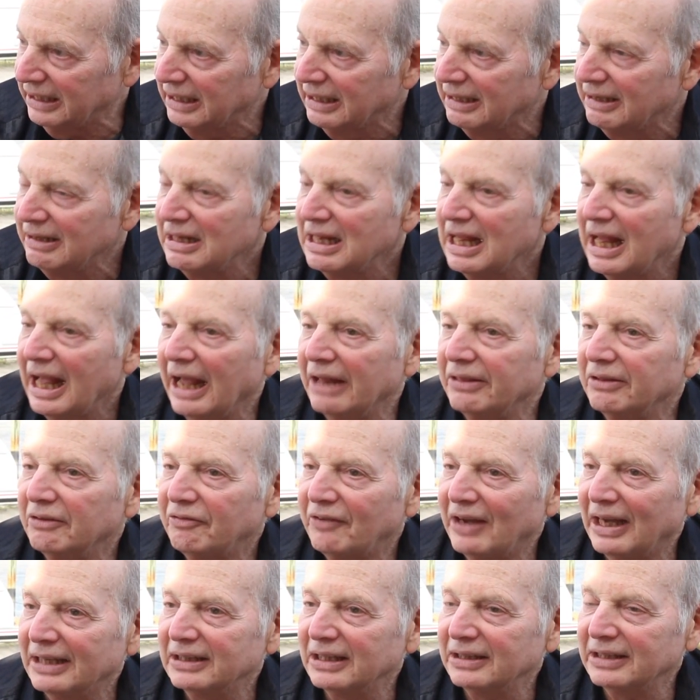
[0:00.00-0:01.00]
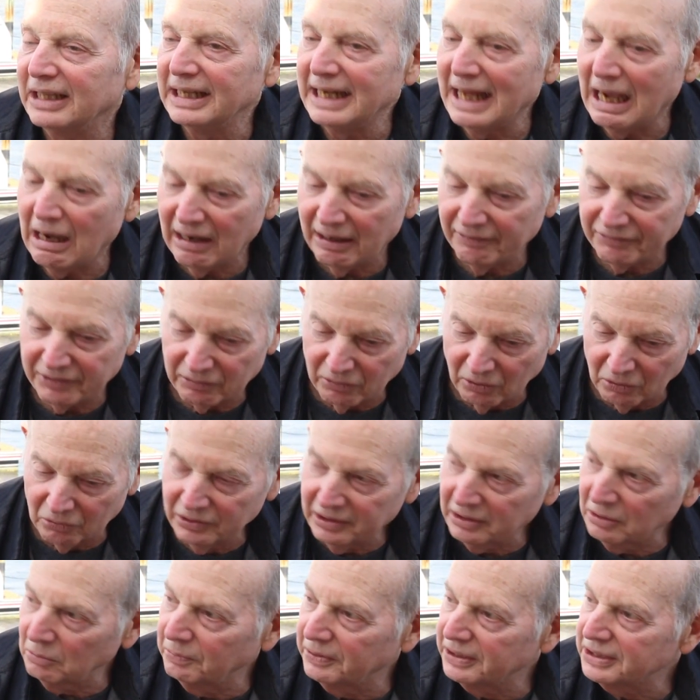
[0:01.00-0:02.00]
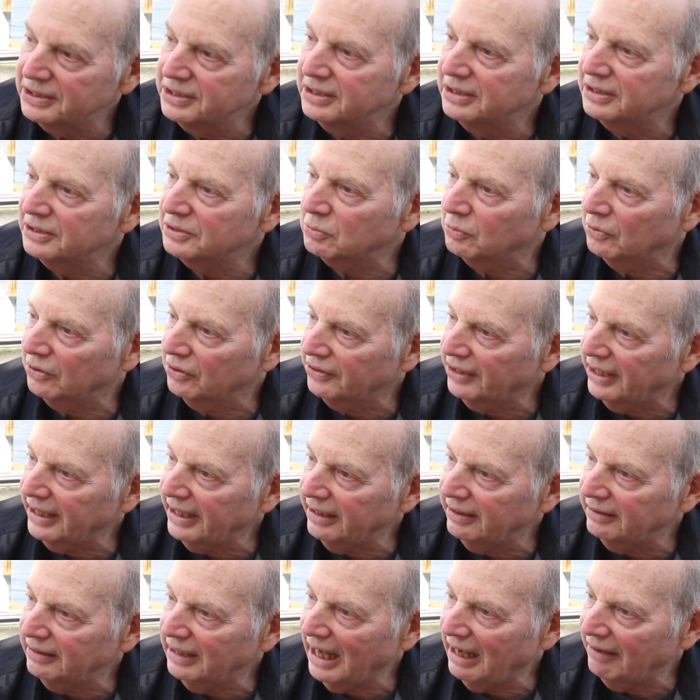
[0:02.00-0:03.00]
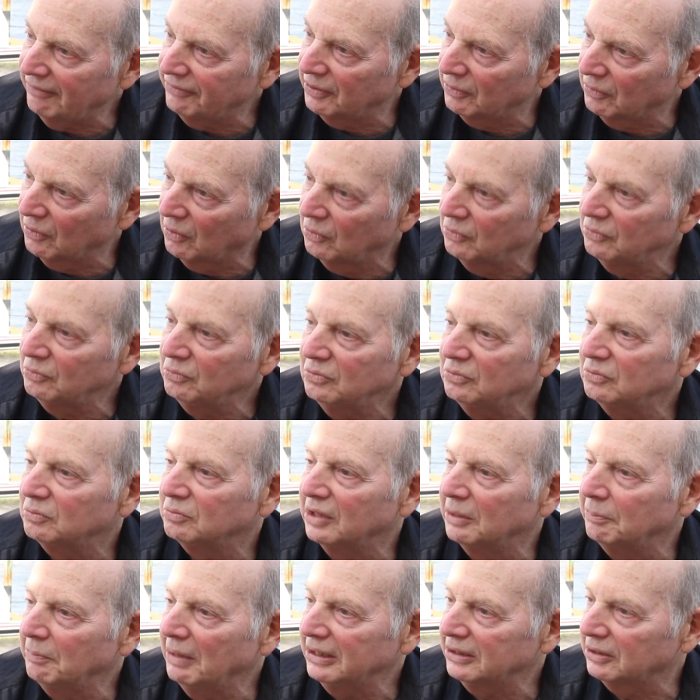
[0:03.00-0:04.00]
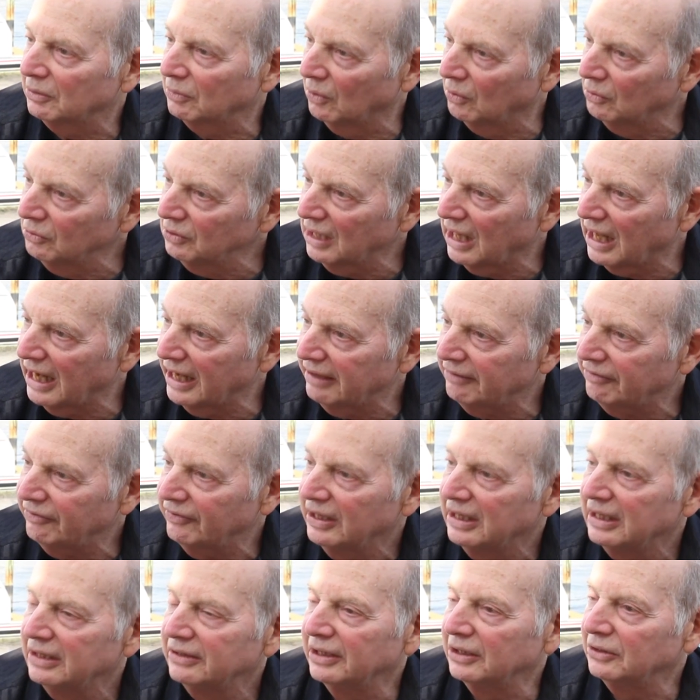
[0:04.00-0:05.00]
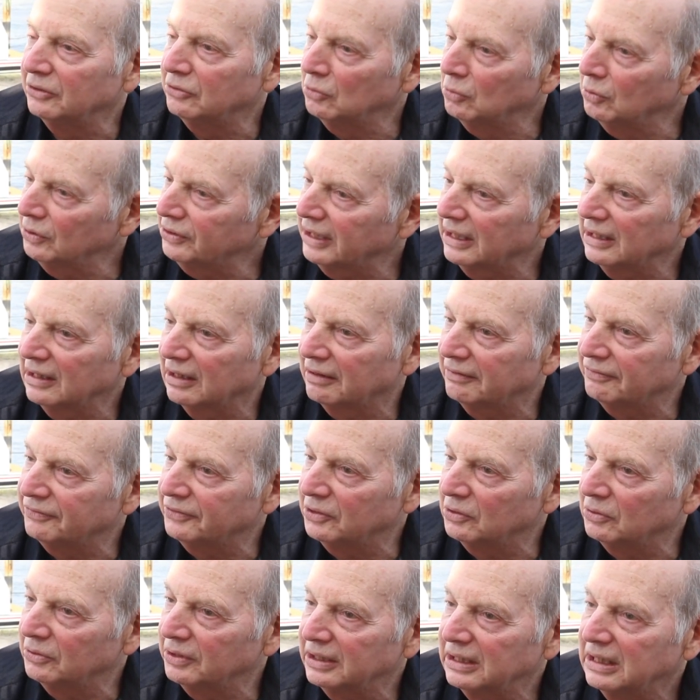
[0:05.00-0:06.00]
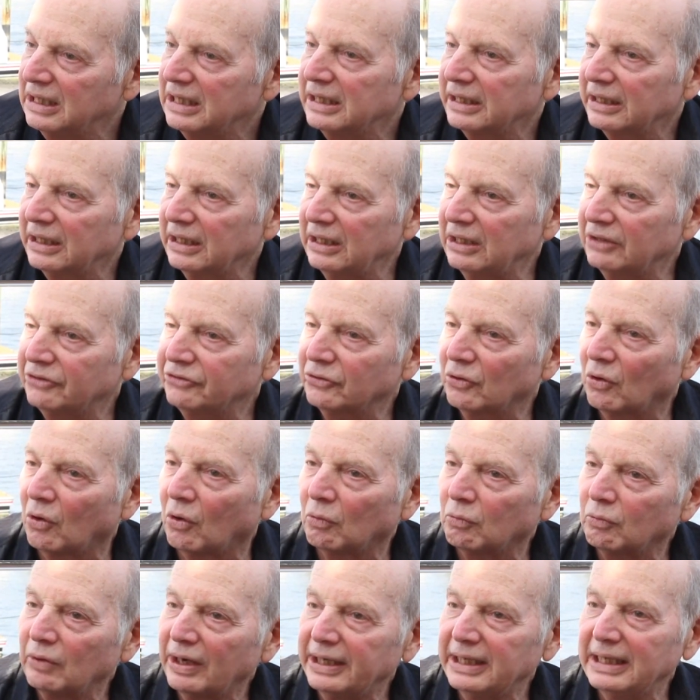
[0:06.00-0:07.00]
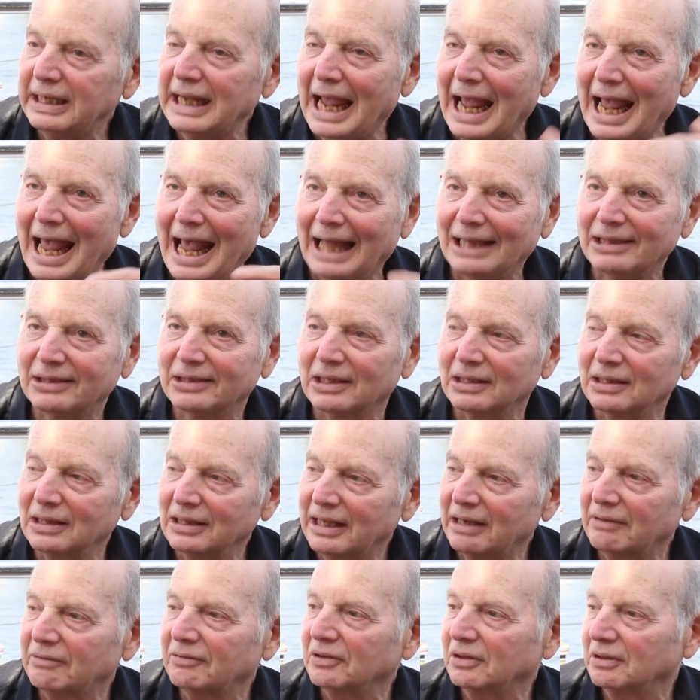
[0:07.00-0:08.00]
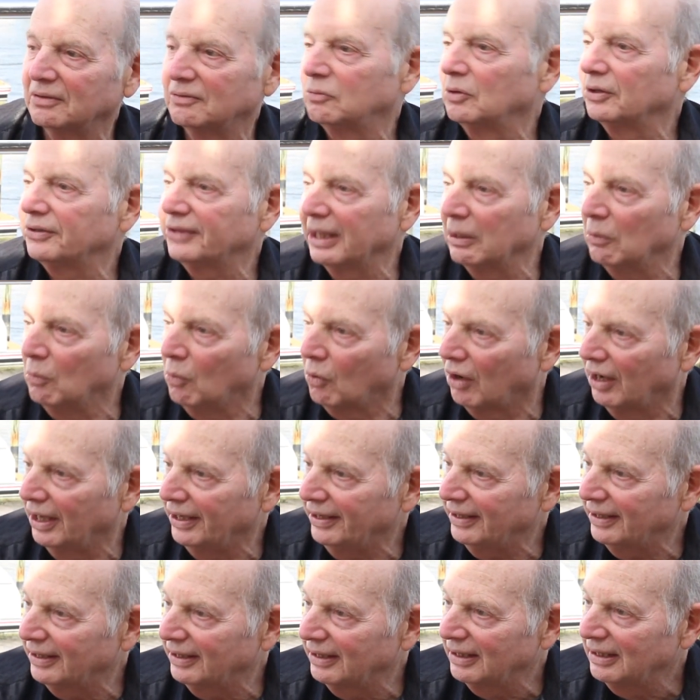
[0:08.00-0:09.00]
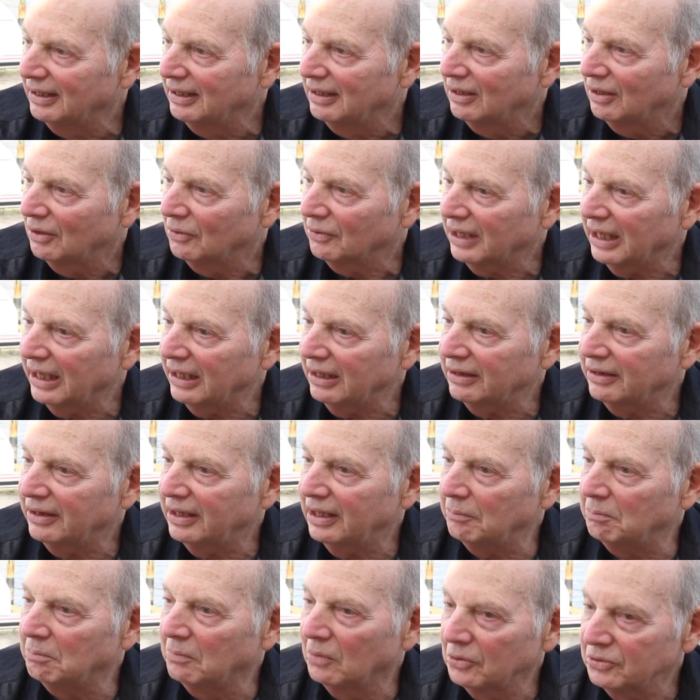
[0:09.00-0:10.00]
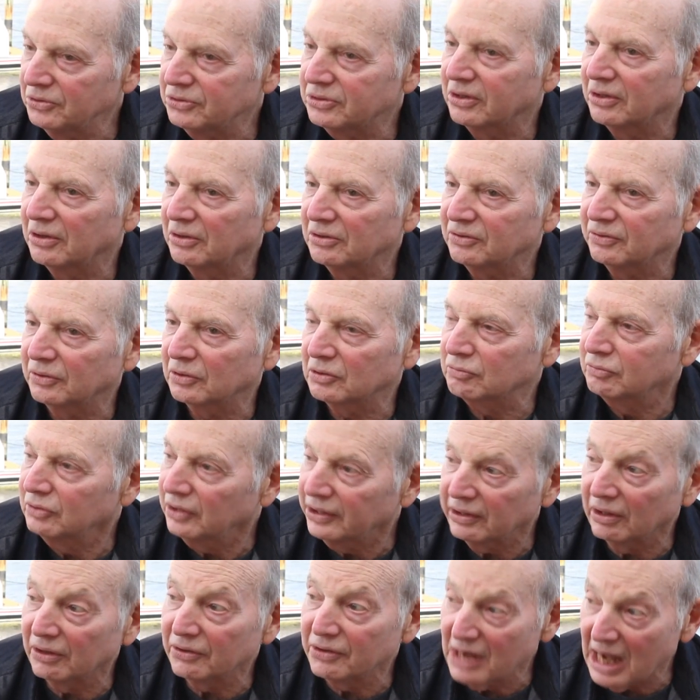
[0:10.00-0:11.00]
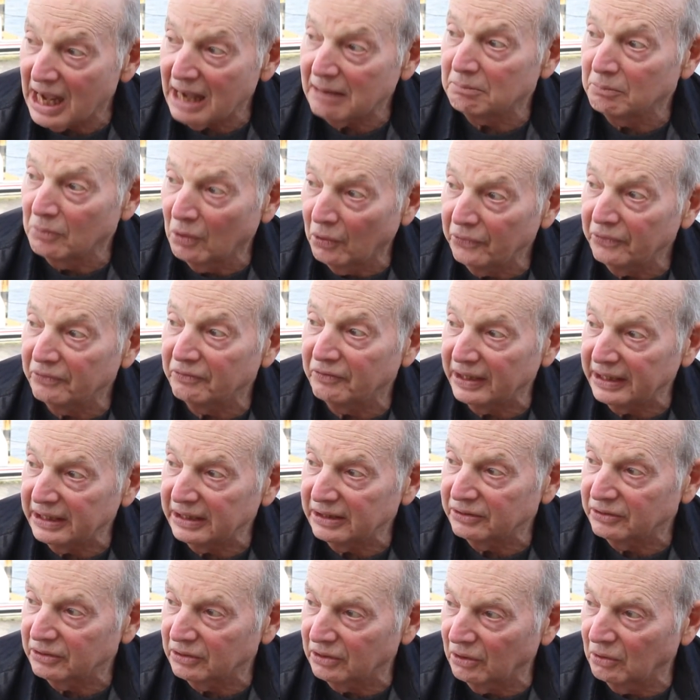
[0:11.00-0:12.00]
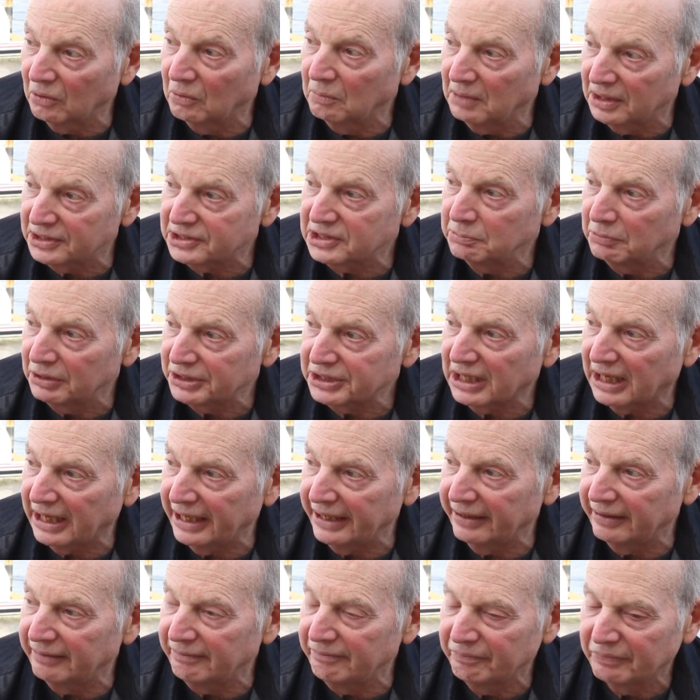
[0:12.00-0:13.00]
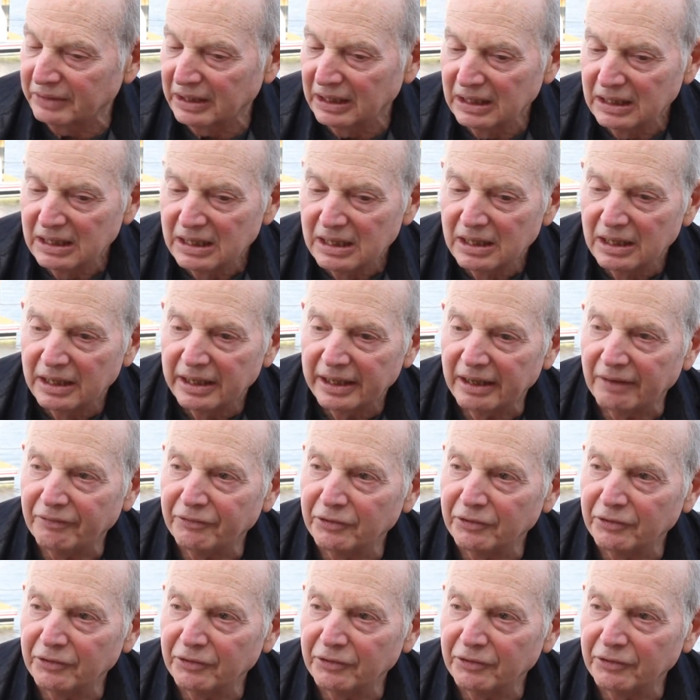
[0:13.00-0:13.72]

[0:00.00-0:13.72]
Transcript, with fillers: Mm. And the fact that they now have their own little business where they have their own they make their own life, they do what they love doing it's already at the level of what they want. Mm. Okay, that most of those folks really are not motivated to go much, much higher. Mm.